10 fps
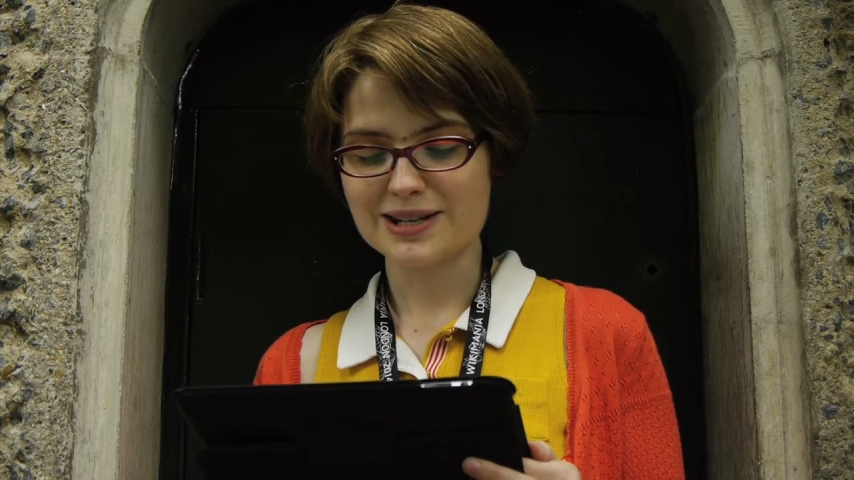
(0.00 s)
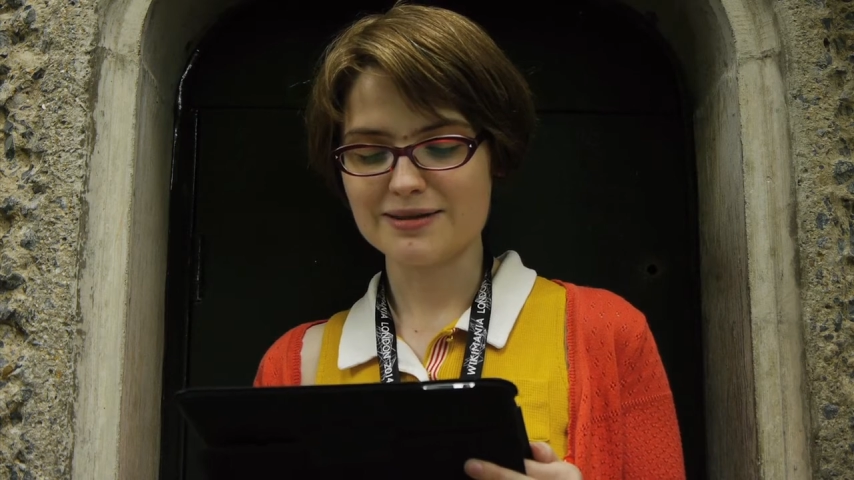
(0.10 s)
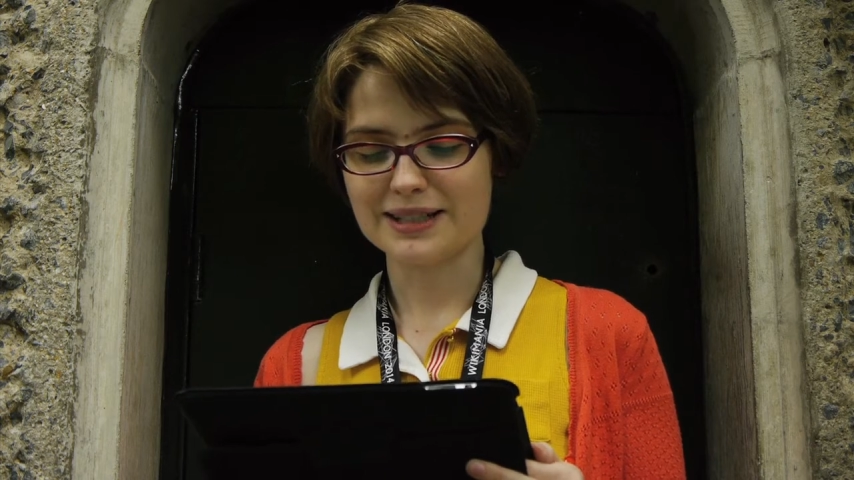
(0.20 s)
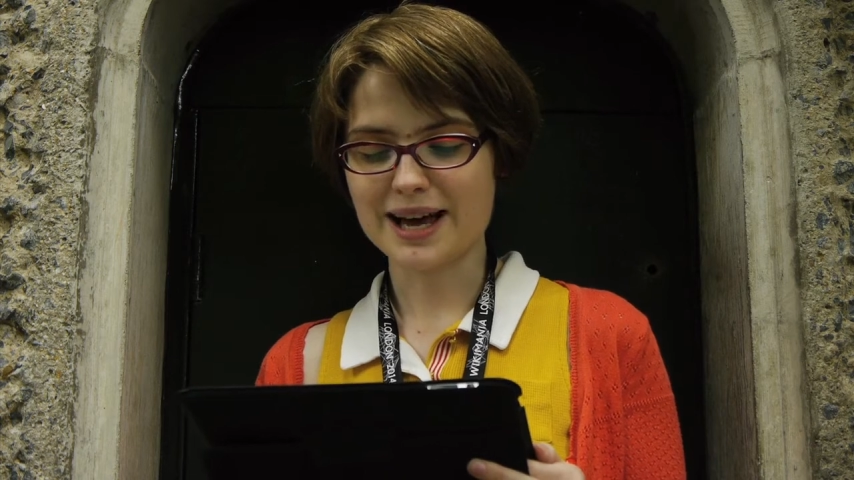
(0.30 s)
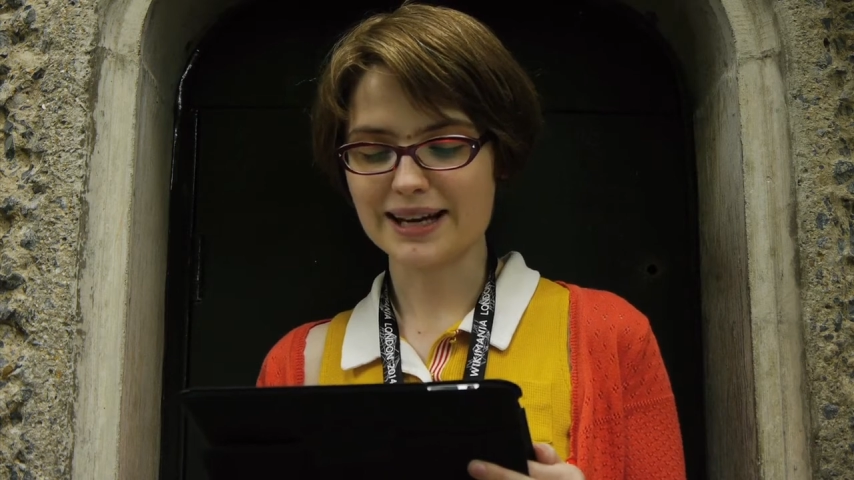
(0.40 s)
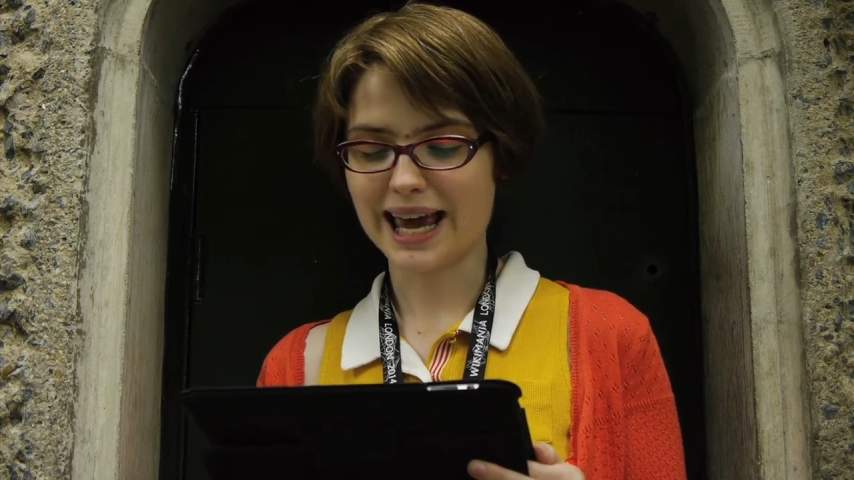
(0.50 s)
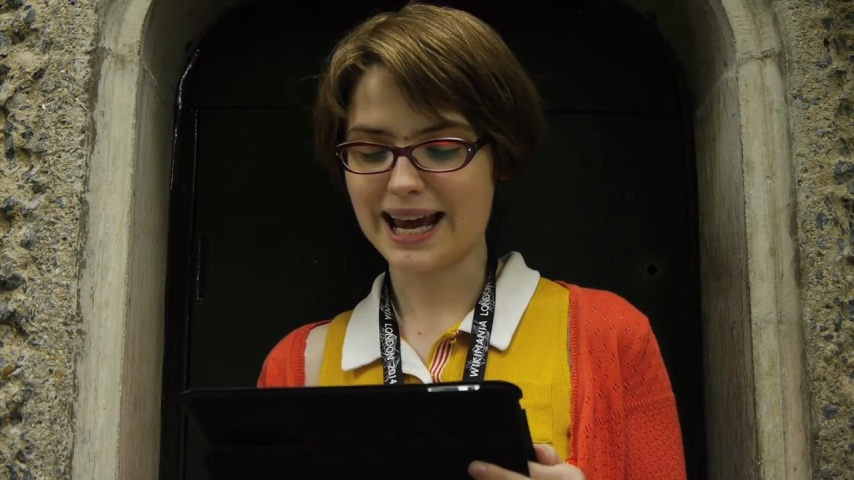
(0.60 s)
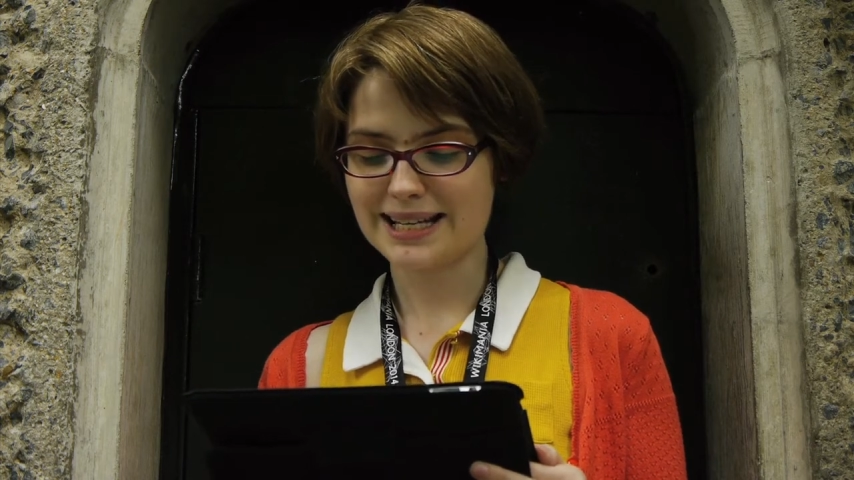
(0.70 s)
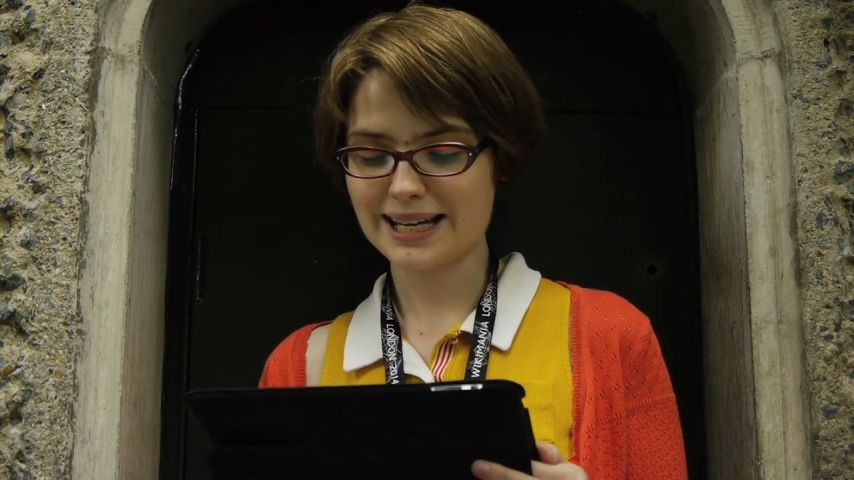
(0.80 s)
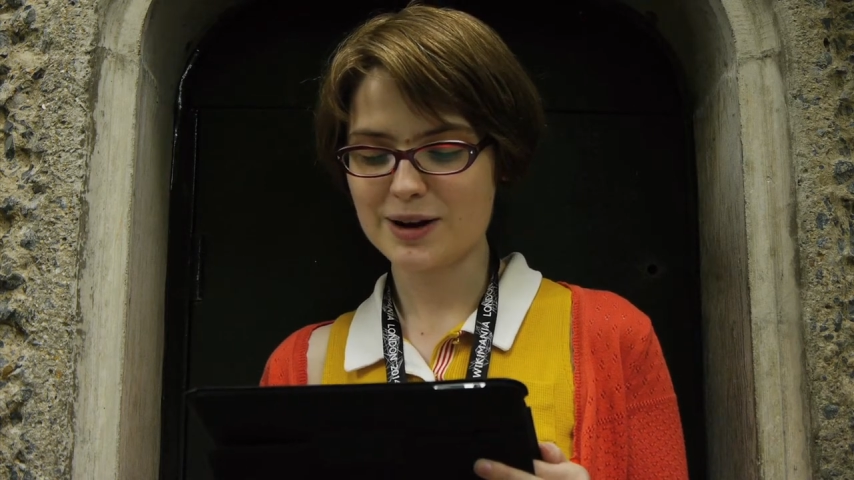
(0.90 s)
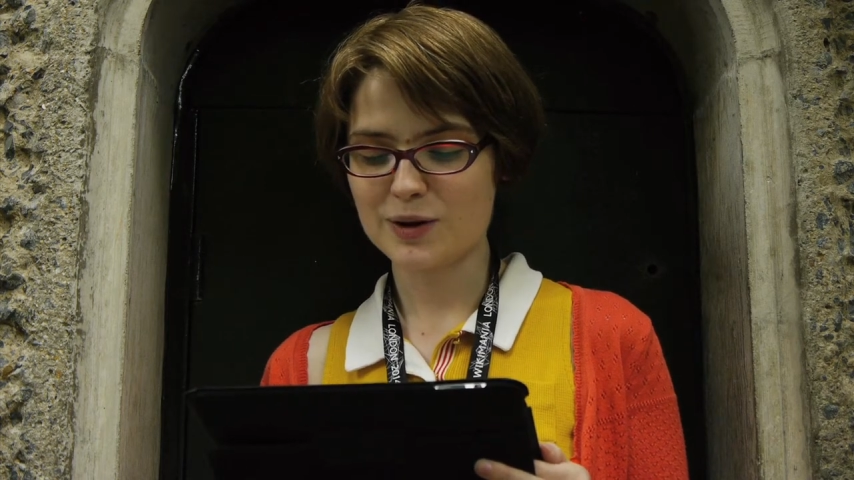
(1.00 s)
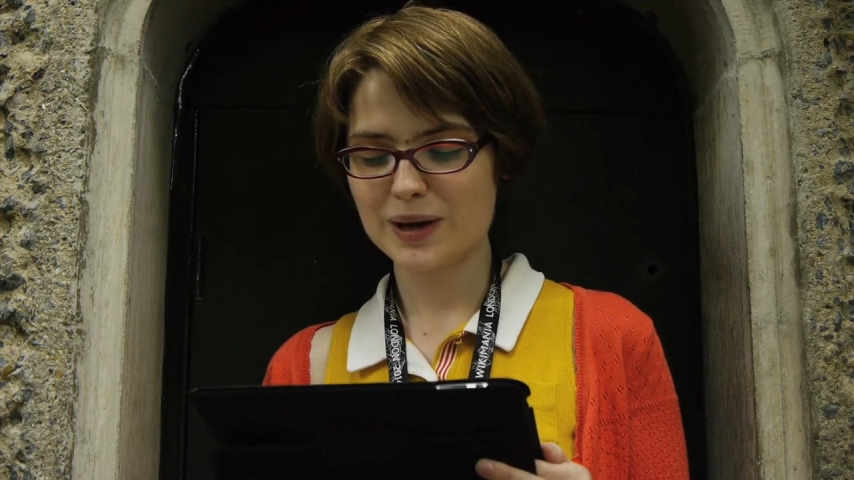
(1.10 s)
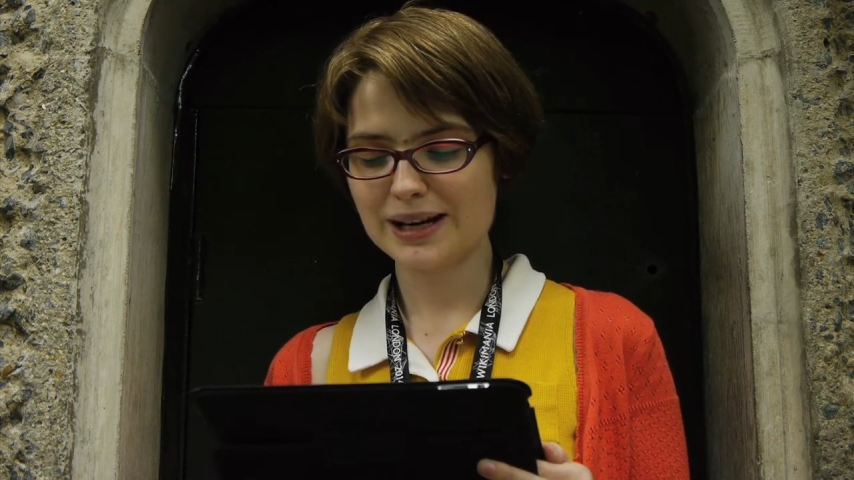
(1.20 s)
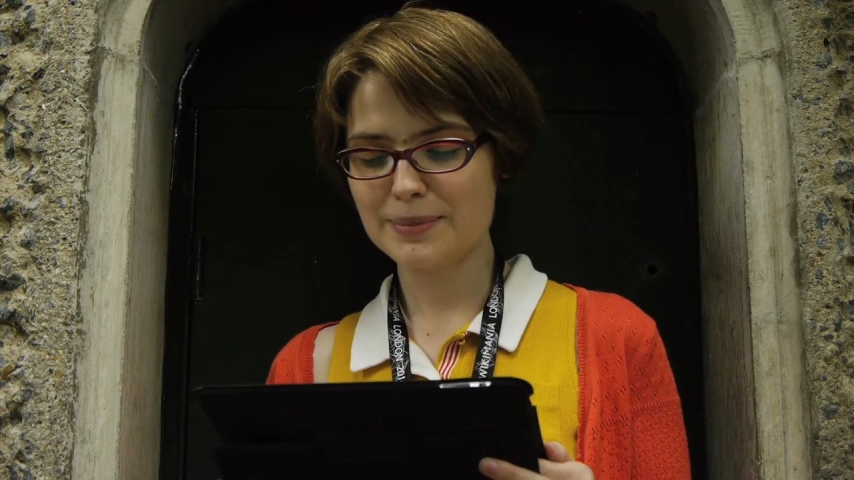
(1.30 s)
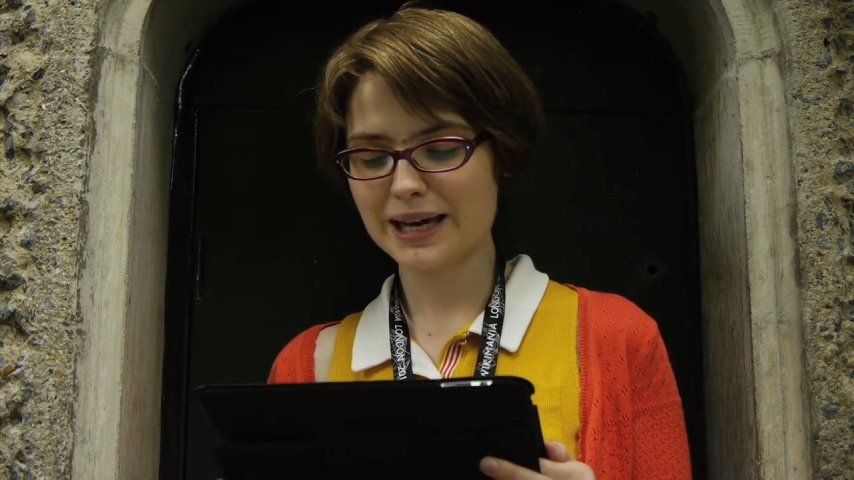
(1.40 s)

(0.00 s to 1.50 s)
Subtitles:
known as Hut 8 and quickly